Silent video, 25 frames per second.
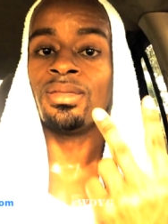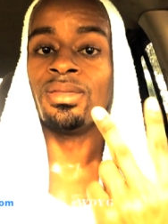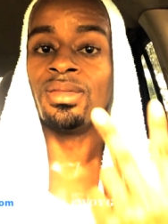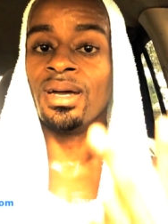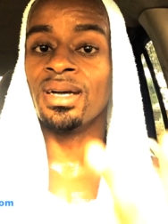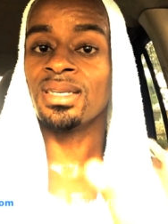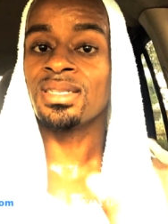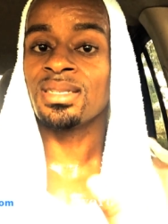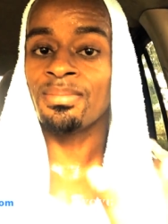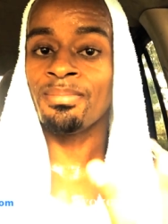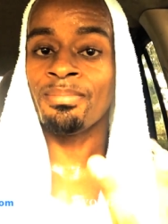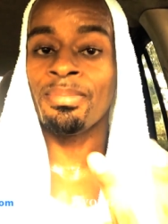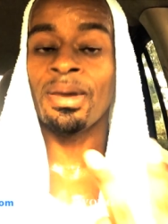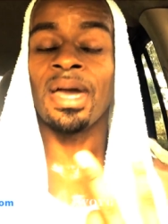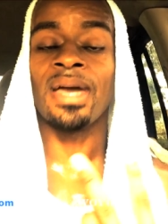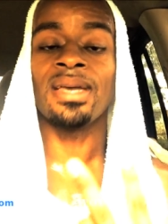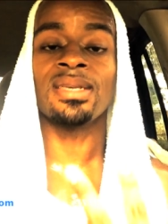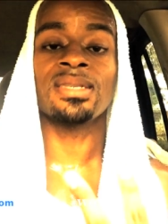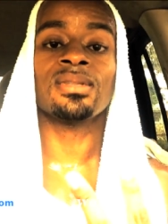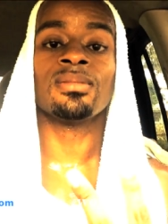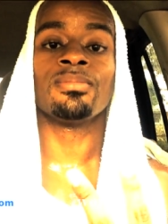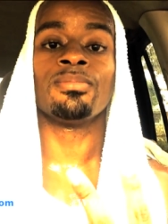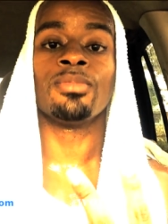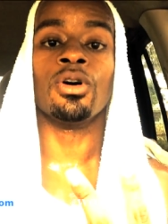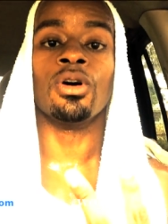doesn't
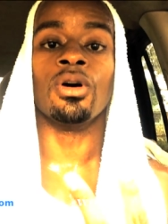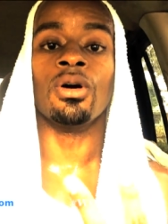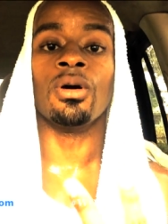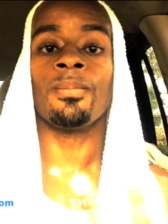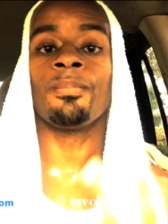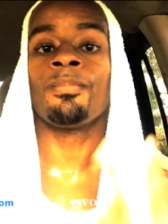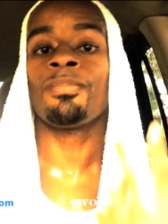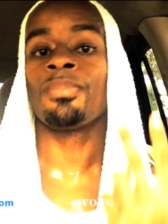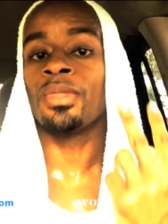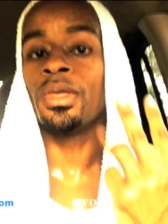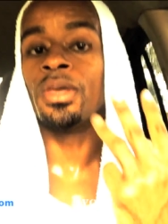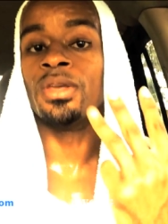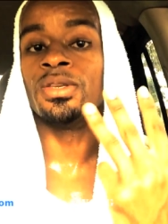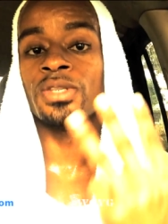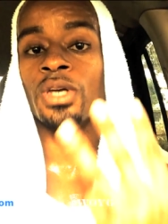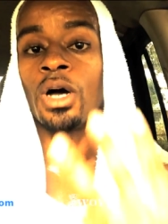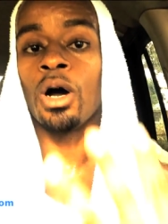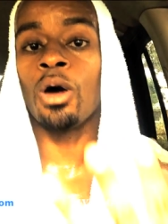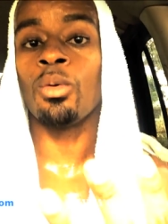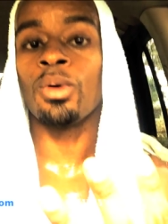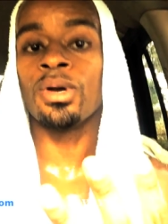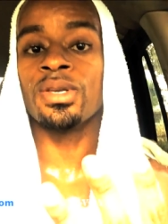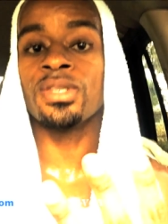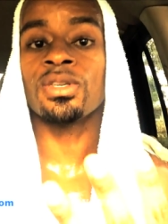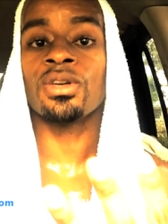pass the ball. Is
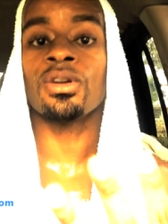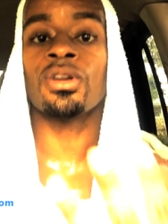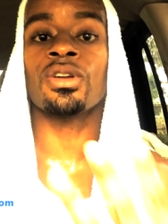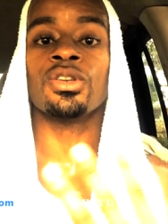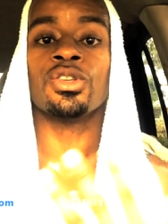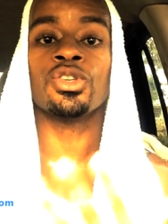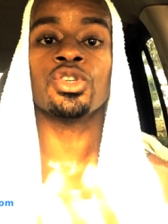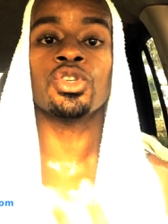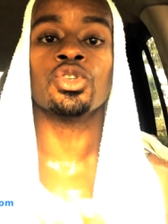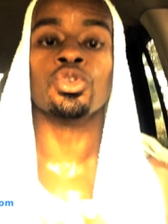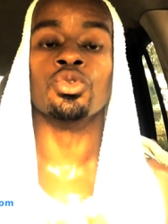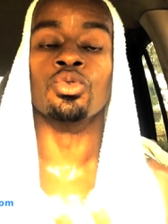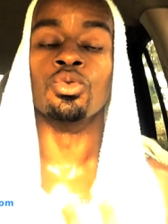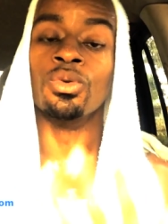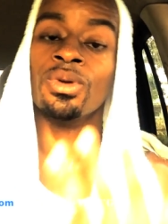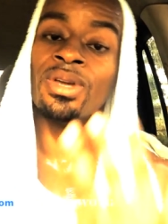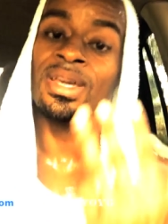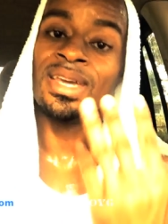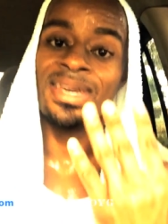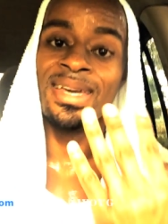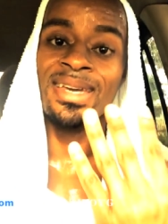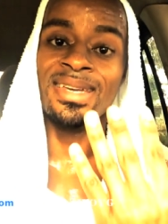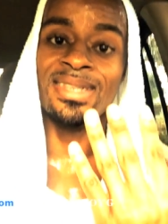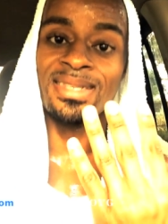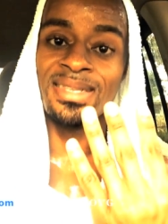always looking to shoot.
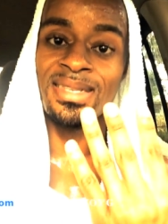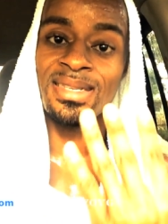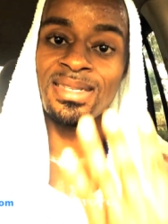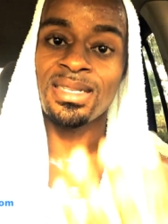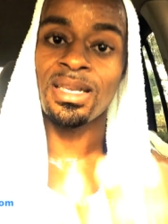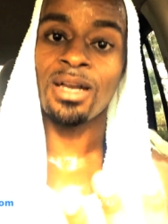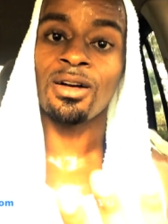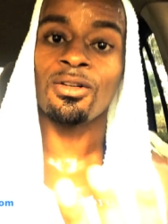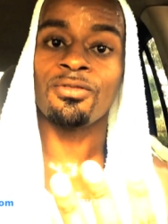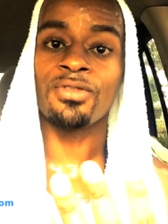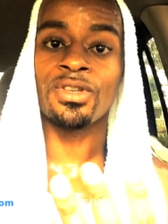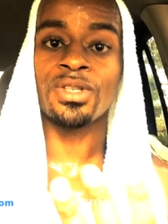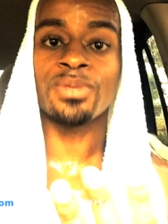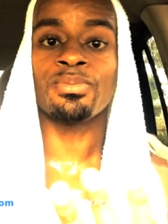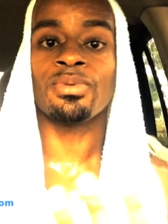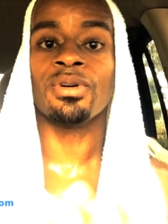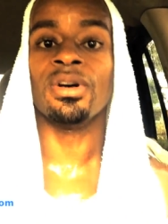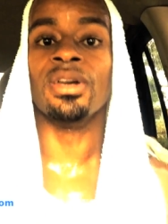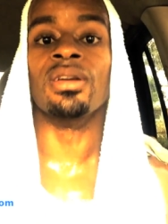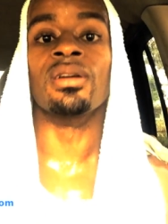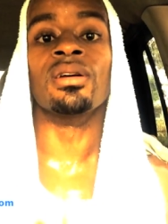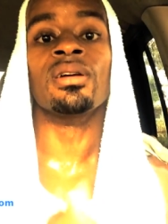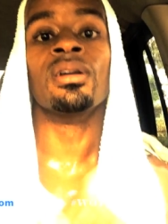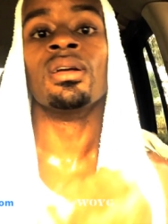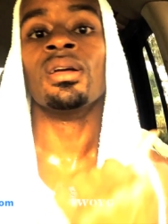Is a selfish
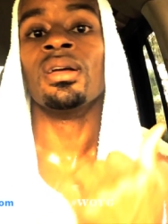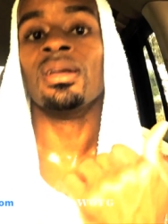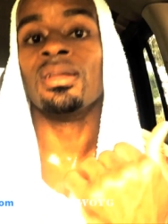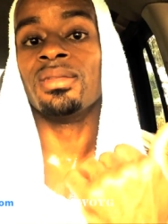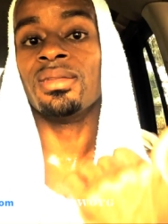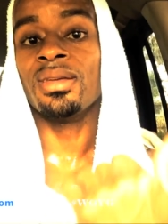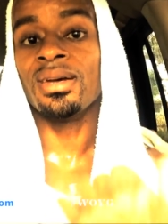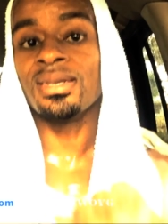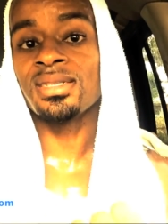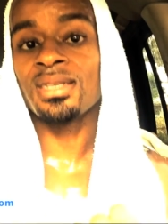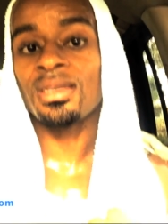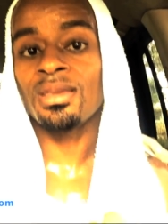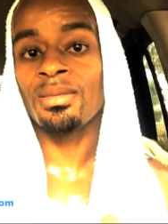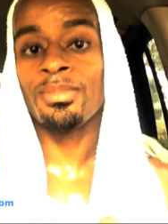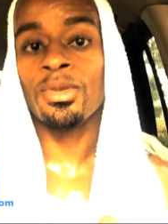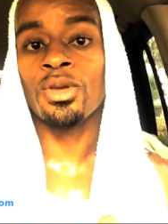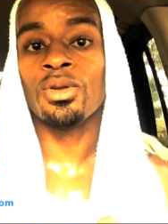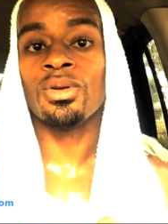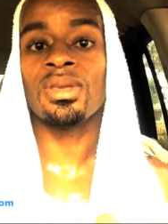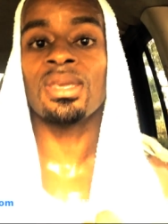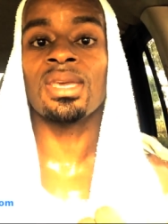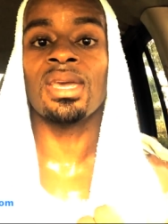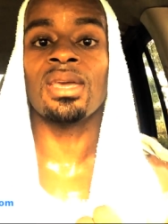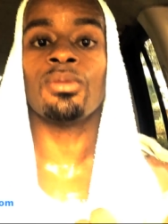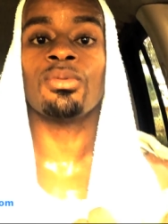player. Doesn't
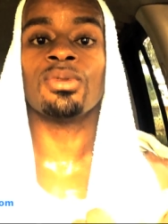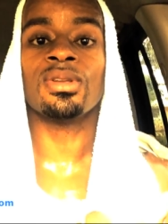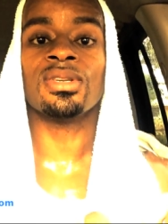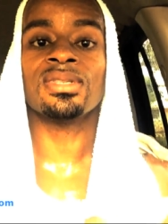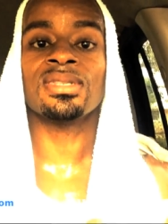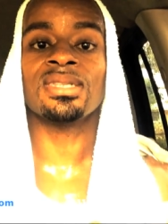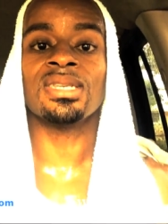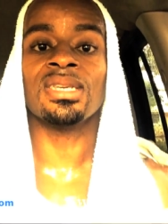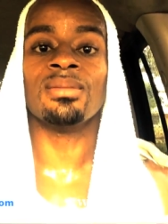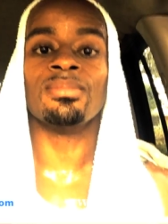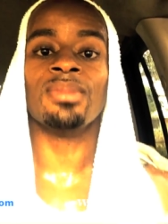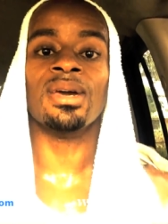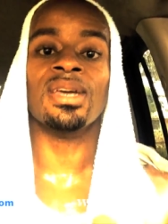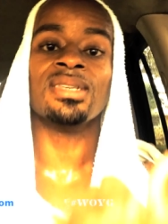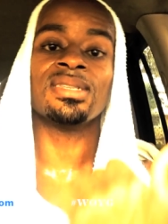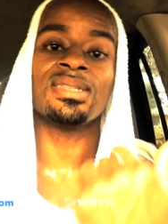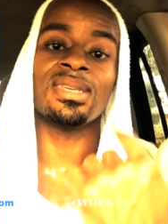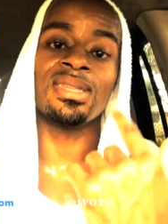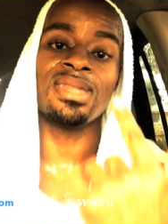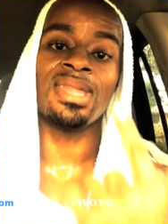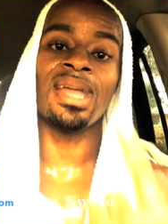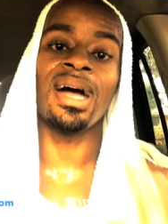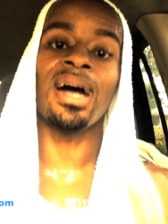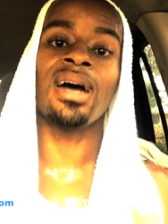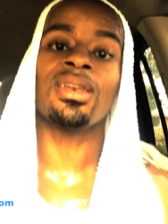communicate with his
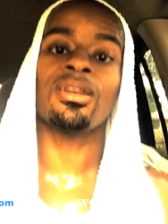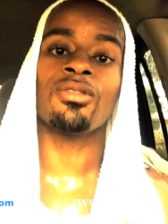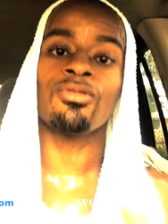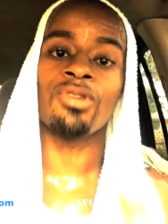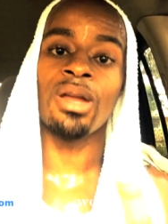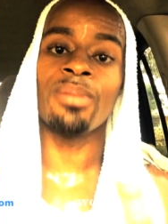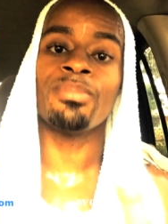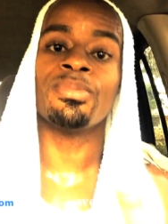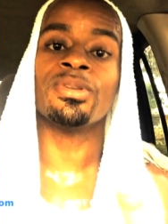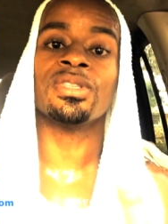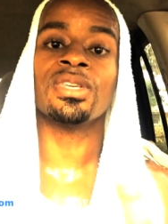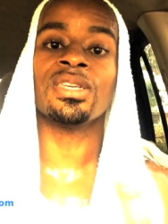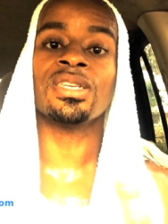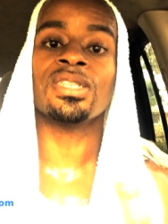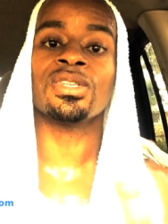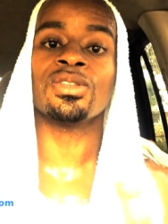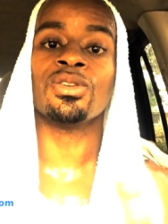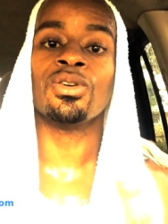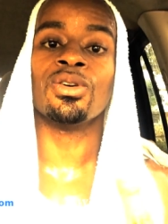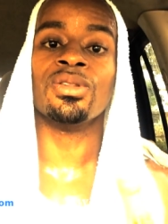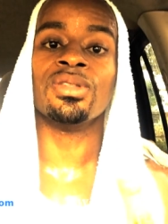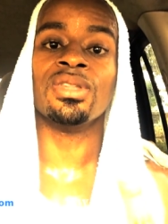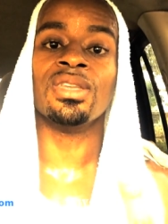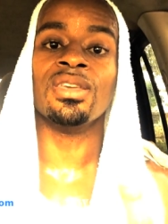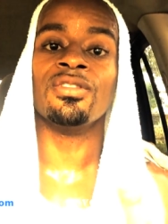teammates. Not in the right
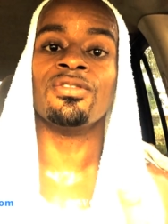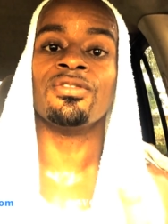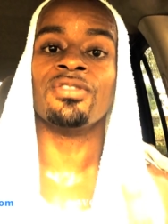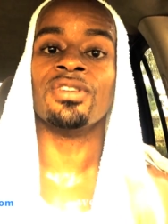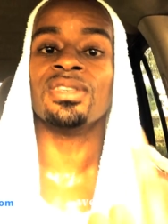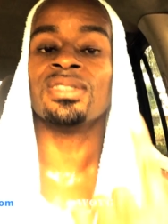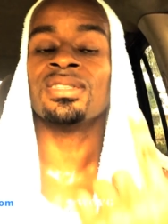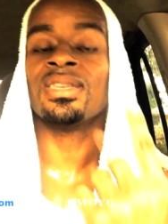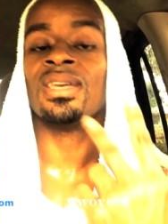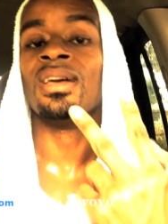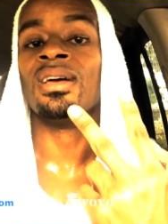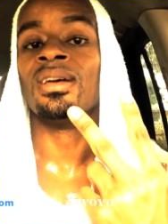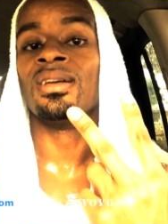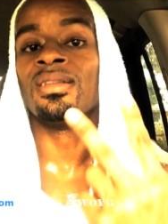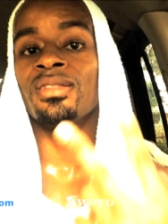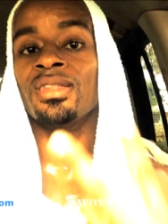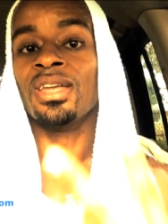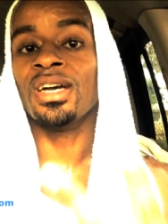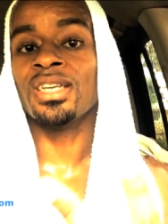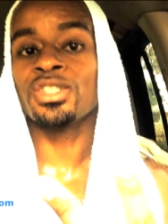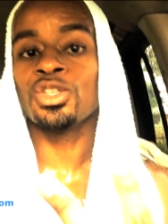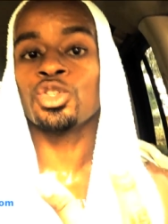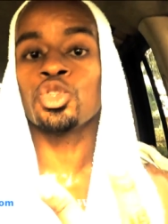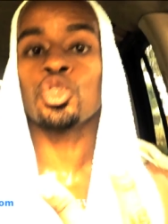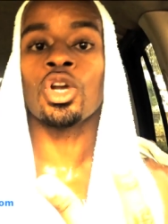position on defense.
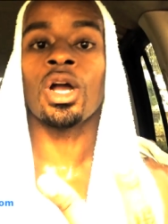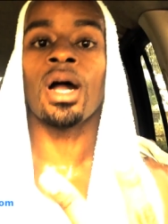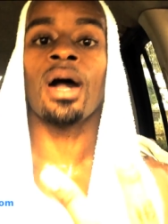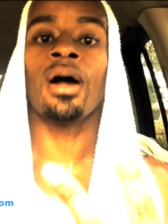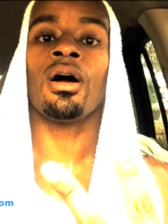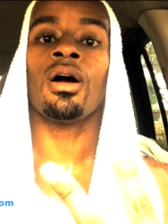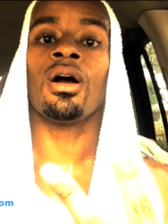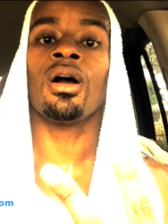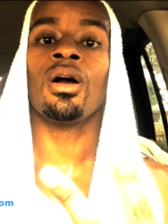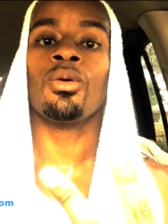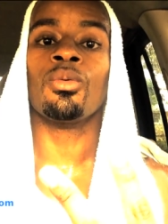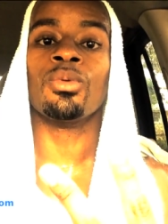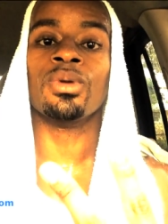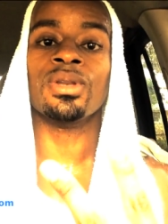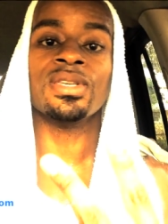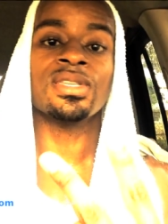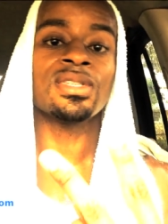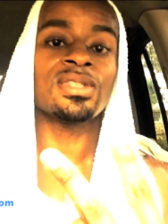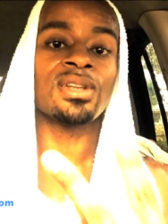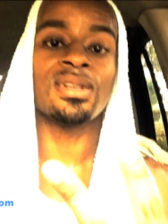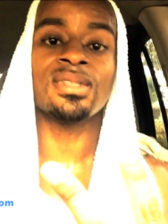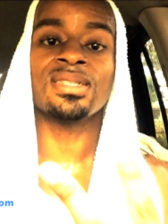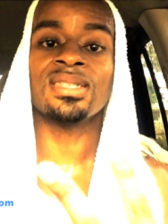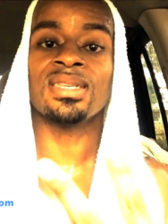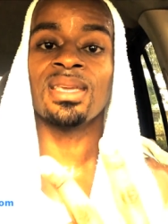Doesn't try hard when he
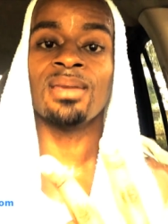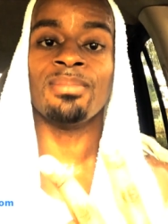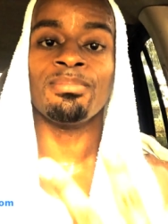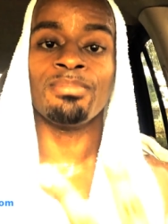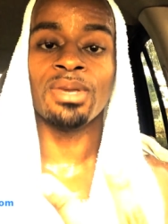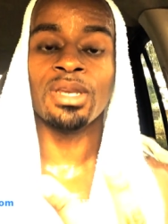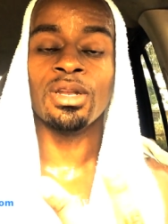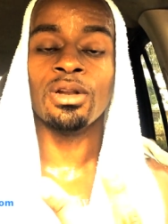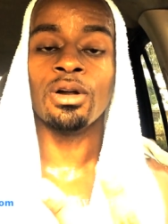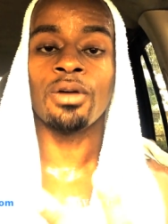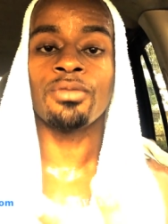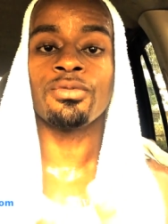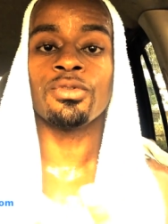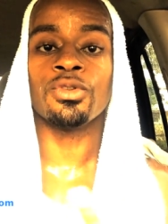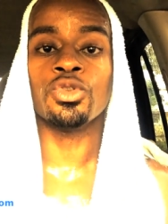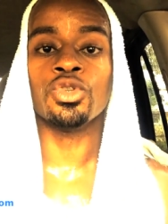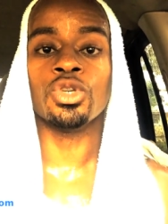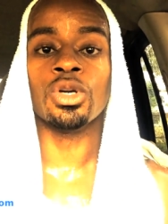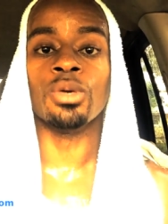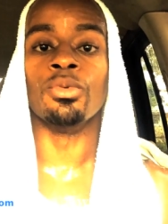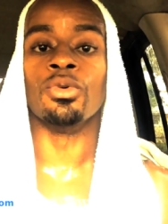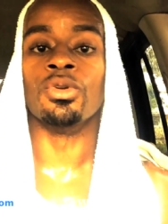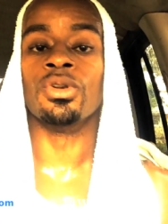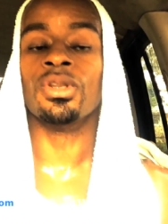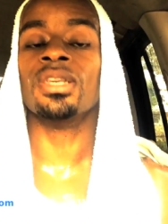starts to get beat off the
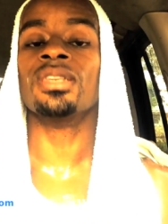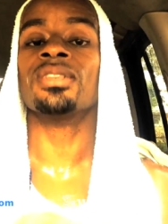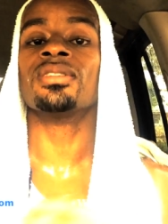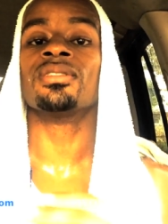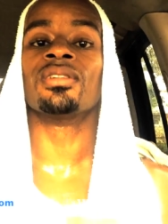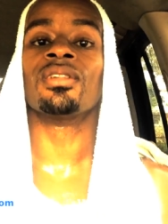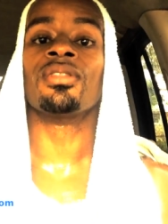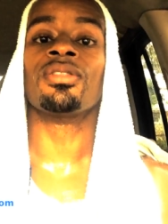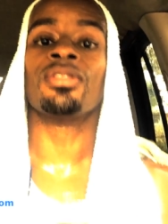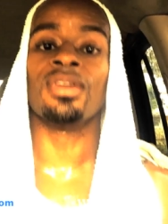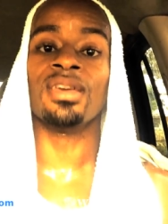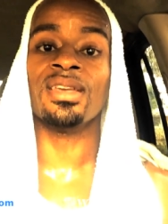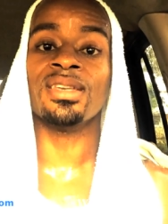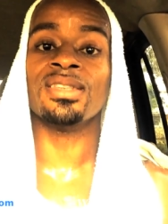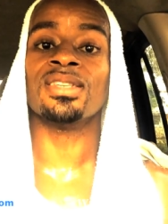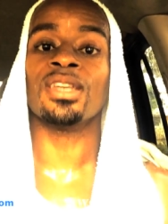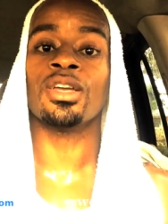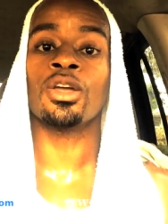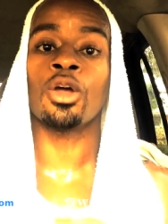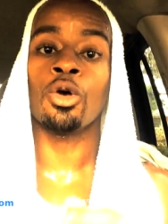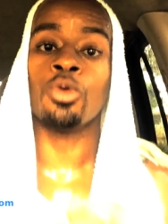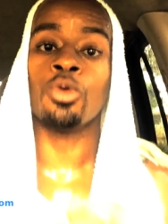dribble. These are the things that